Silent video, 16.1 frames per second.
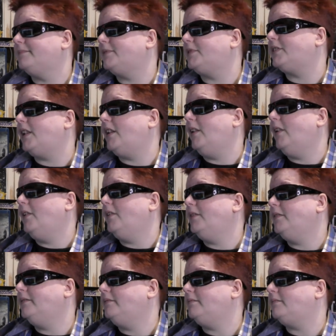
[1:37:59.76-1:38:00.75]

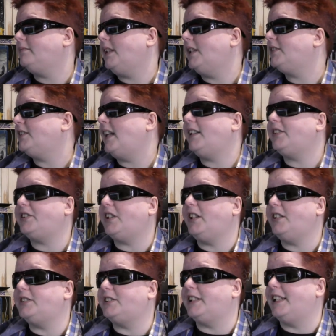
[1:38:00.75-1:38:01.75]
so that's Anna
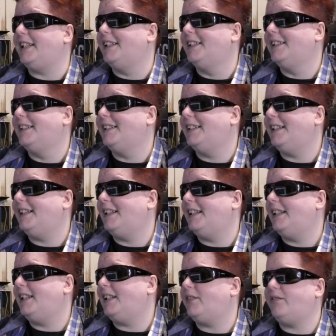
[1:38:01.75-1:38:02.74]
Salzi.
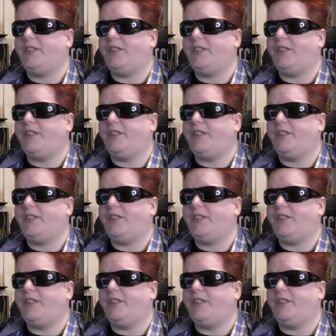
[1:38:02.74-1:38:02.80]
I don't